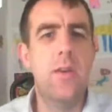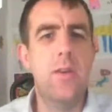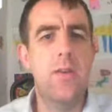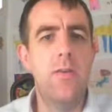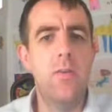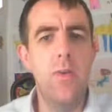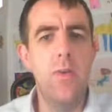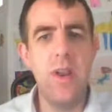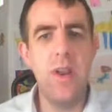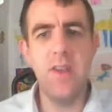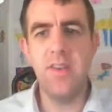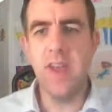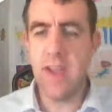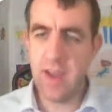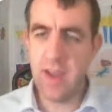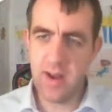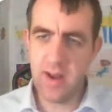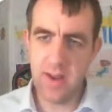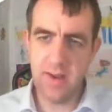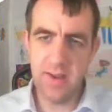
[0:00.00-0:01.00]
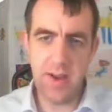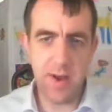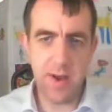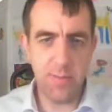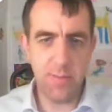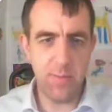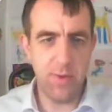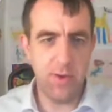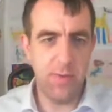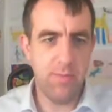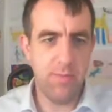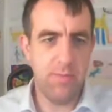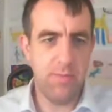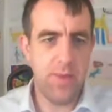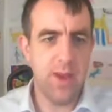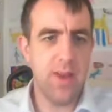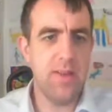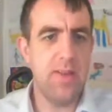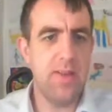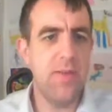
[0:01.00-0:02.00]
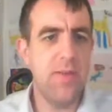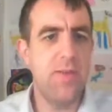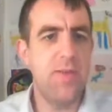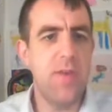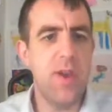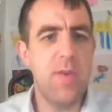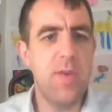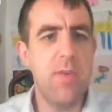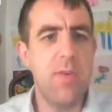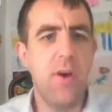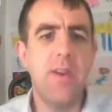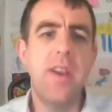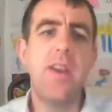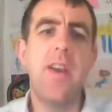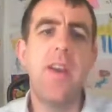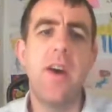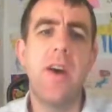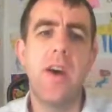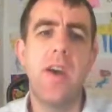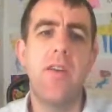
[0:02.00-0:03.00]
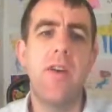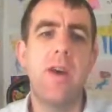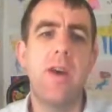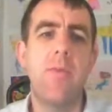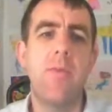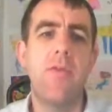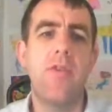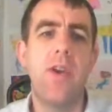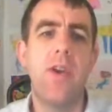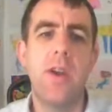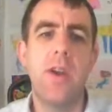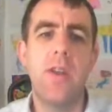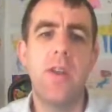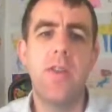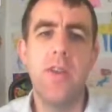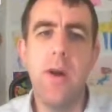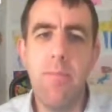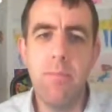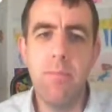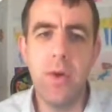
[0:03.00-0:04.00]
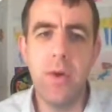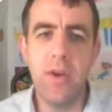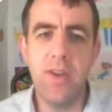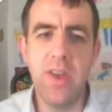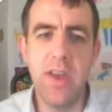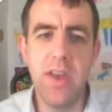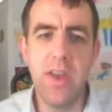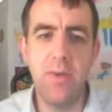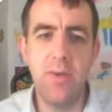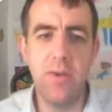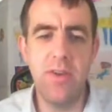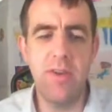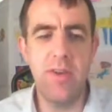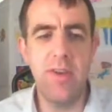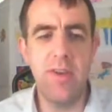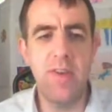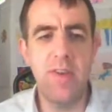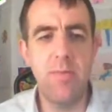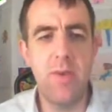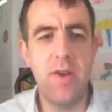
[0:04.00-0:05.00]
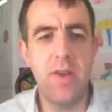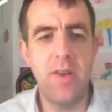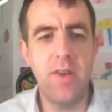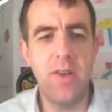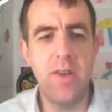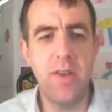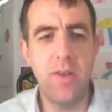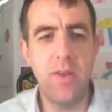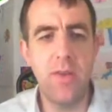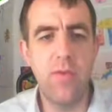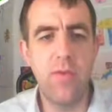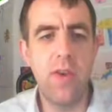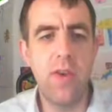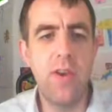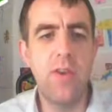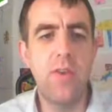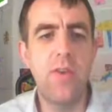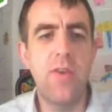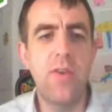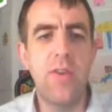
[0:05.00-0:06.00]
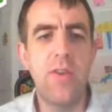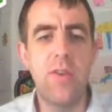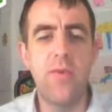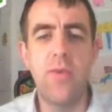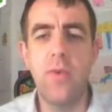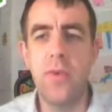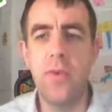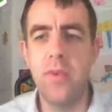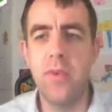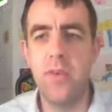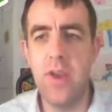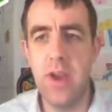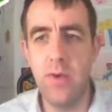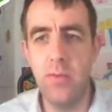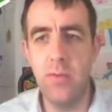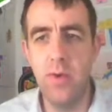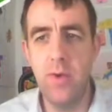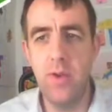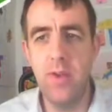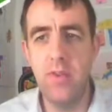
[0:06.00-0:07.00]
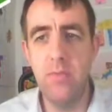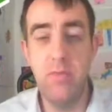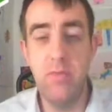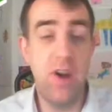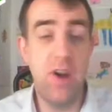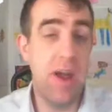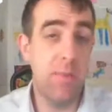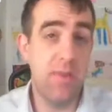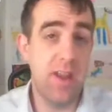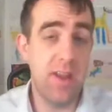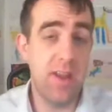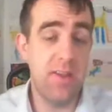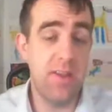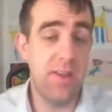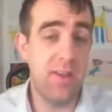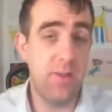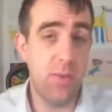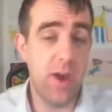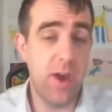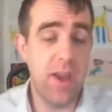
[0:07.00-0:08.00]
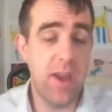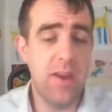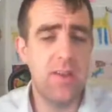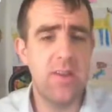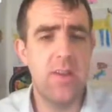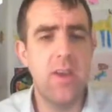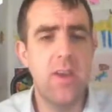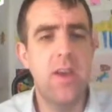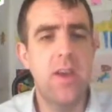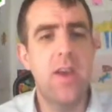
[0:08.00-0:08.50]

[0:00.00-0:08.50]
Well, let's take an example. Here's a free body diagram showing some body which is experiencing 3 newtons of force downwards, perhaps that's its weight,